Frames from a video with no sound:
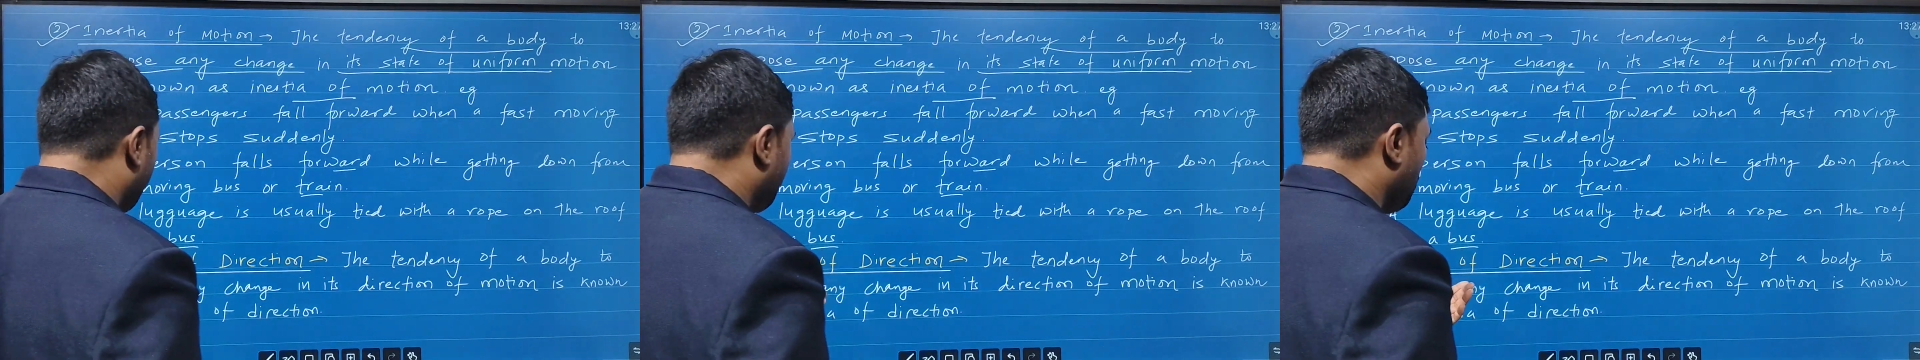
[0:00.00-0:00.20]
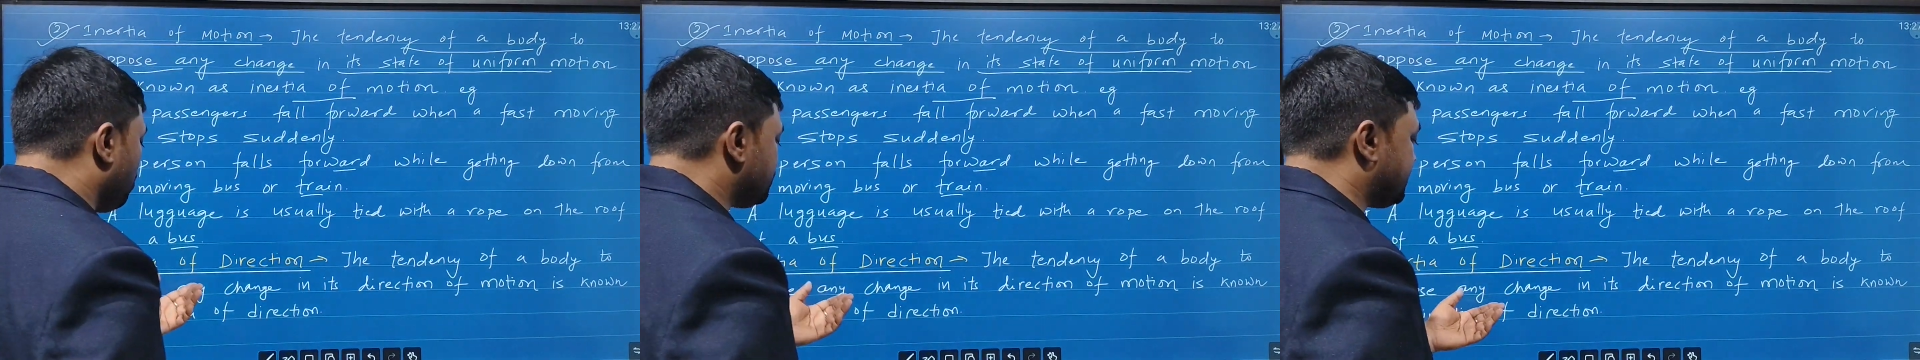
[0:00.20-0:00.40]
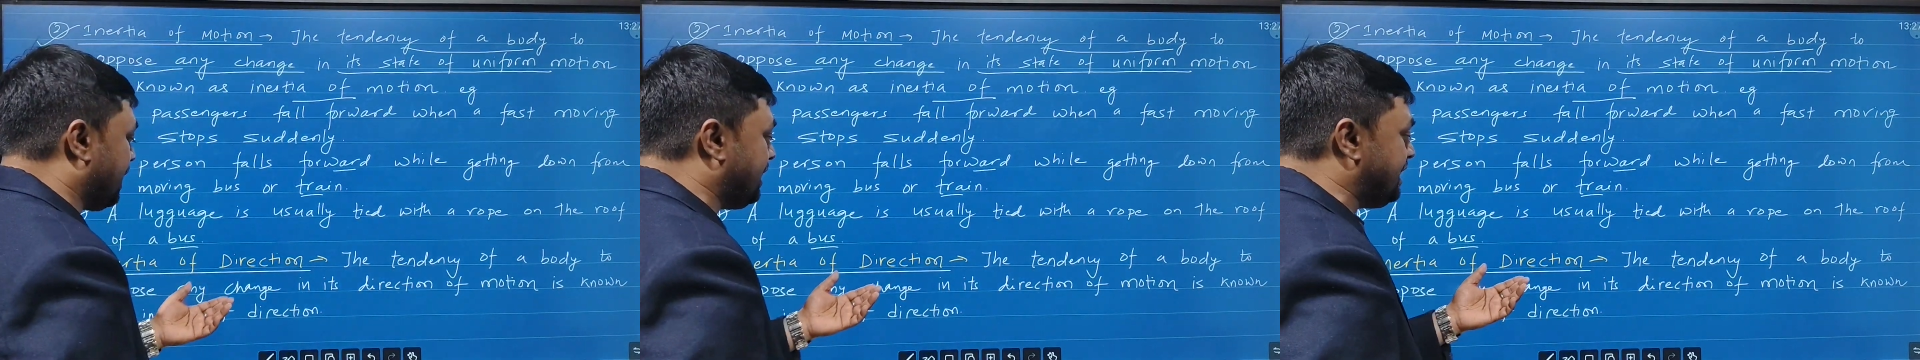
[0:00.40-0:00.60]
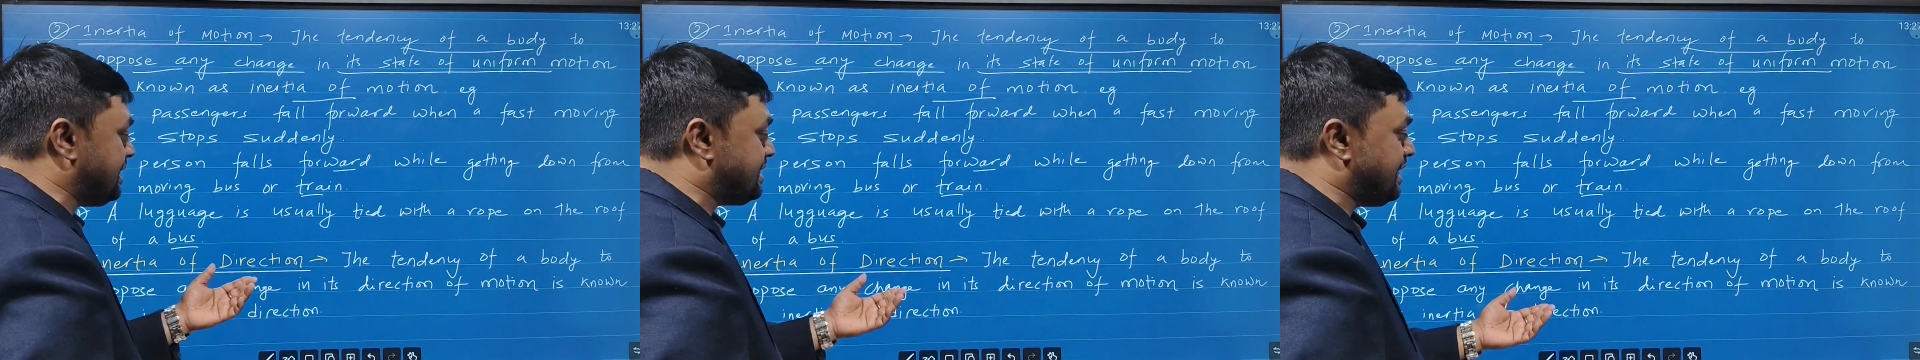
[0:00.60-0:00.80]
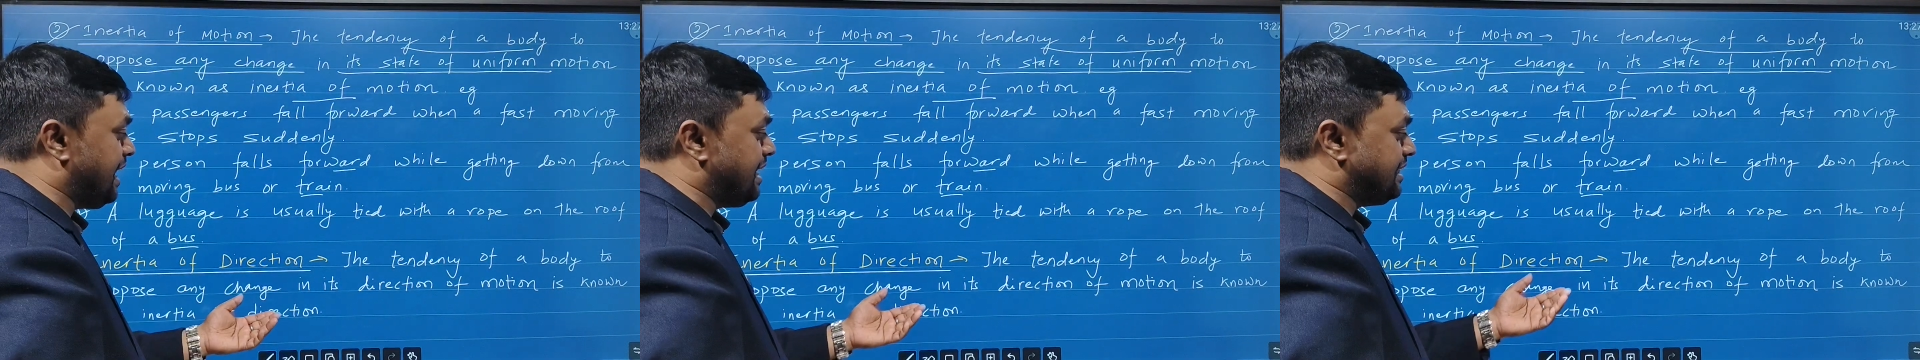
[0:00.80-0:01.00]
oppose
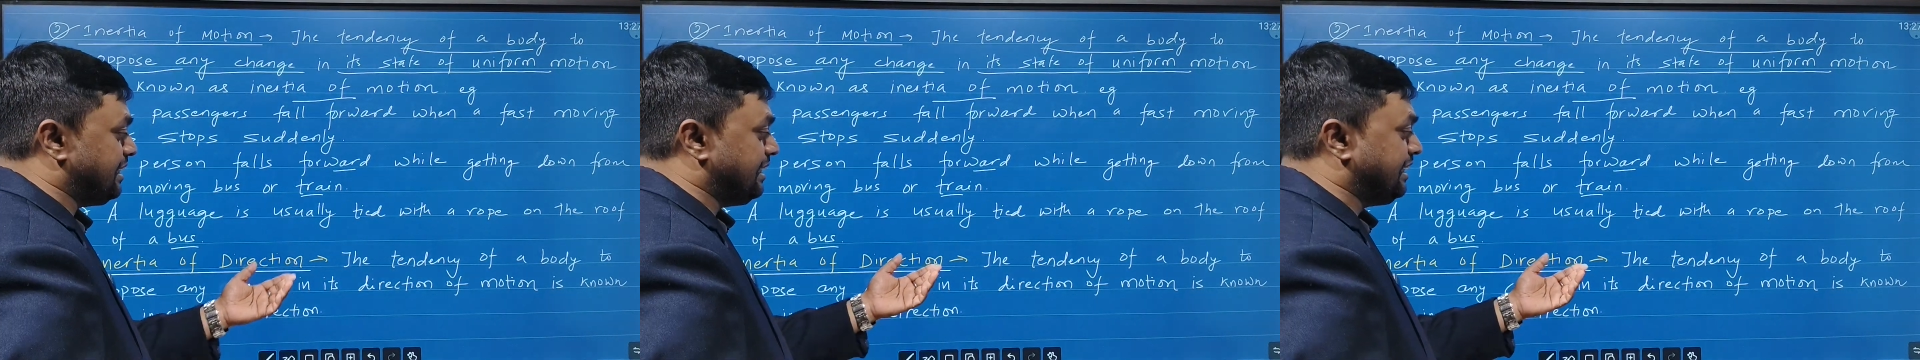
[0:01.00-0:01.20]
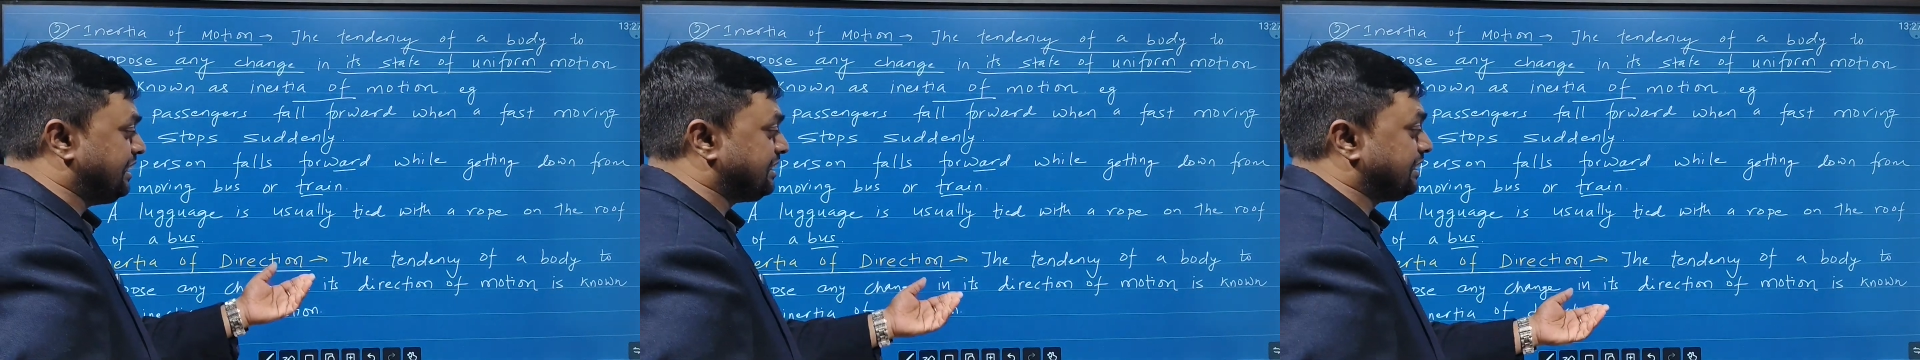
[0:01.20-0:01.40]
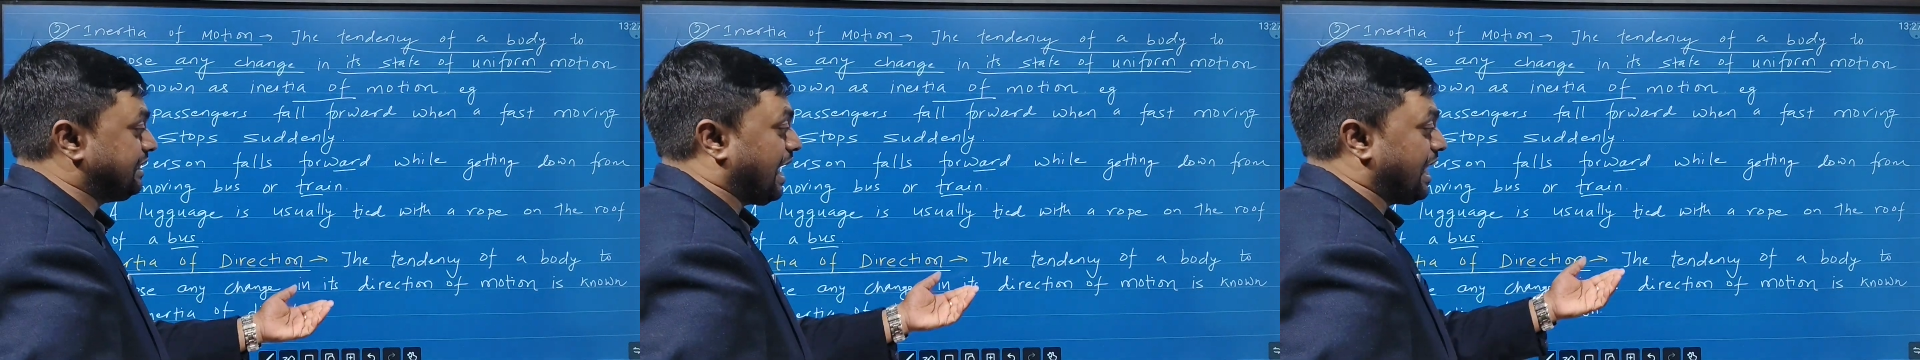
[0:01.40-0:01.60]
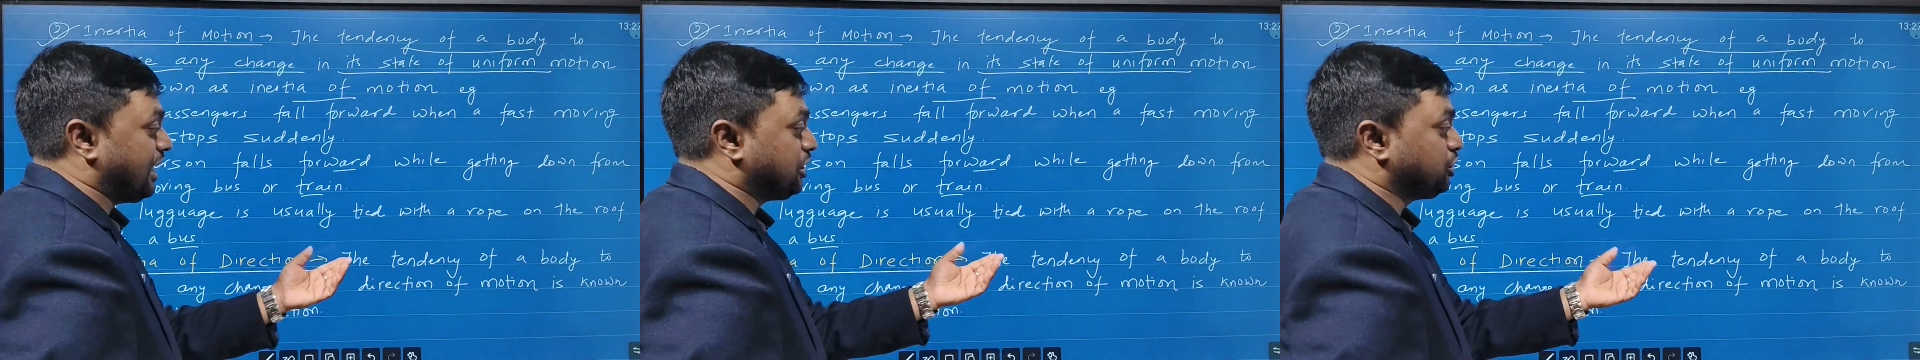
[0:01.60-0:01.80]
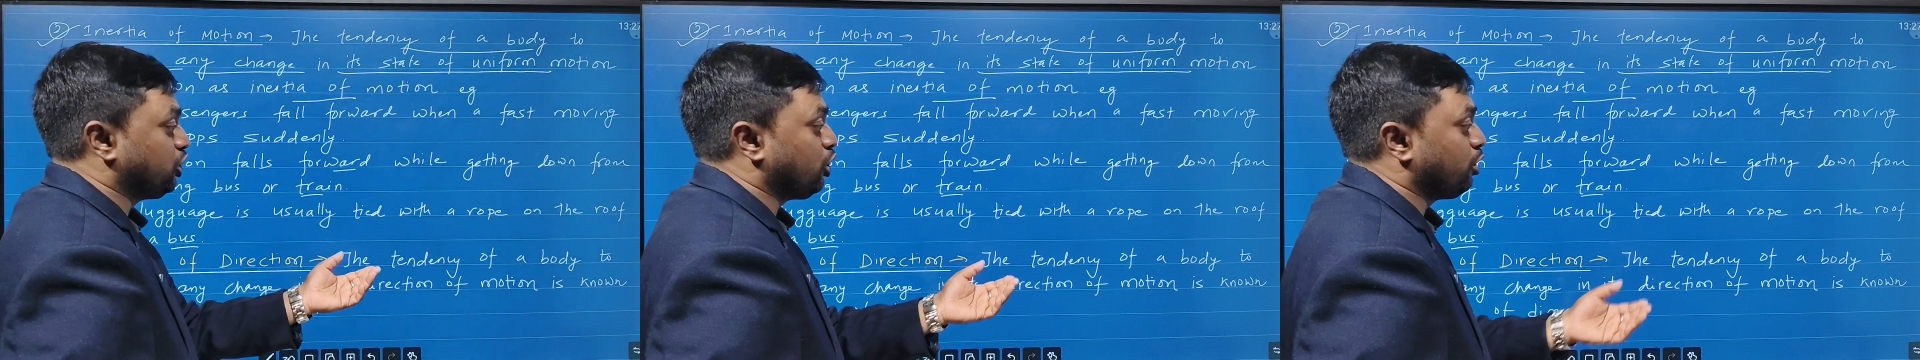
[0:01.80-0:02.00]
any change in its
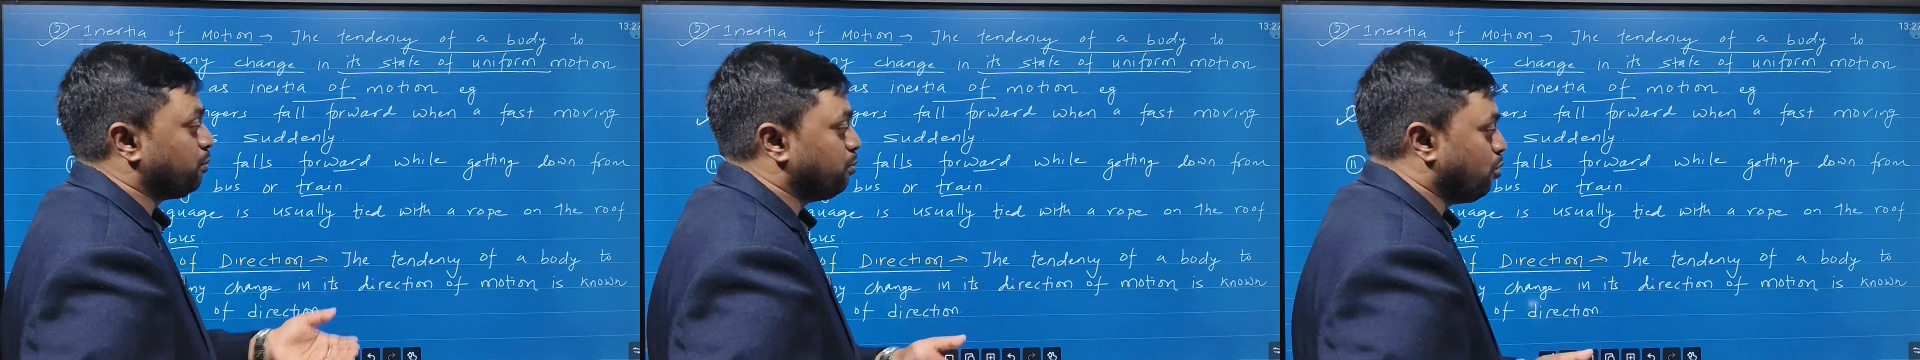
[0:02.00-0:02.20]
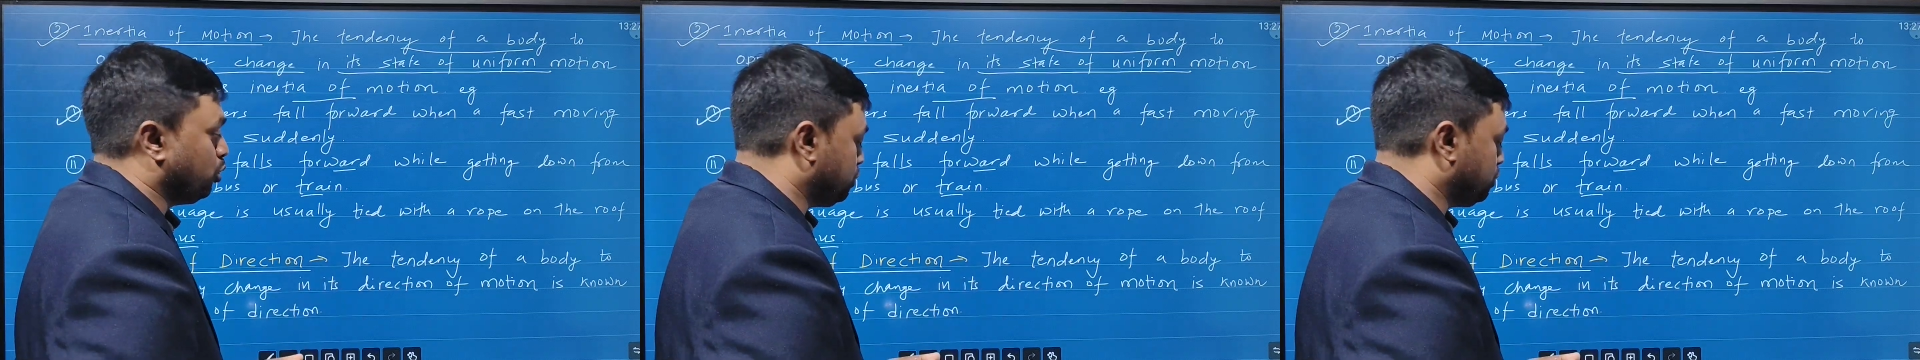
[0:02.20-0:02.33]
direction of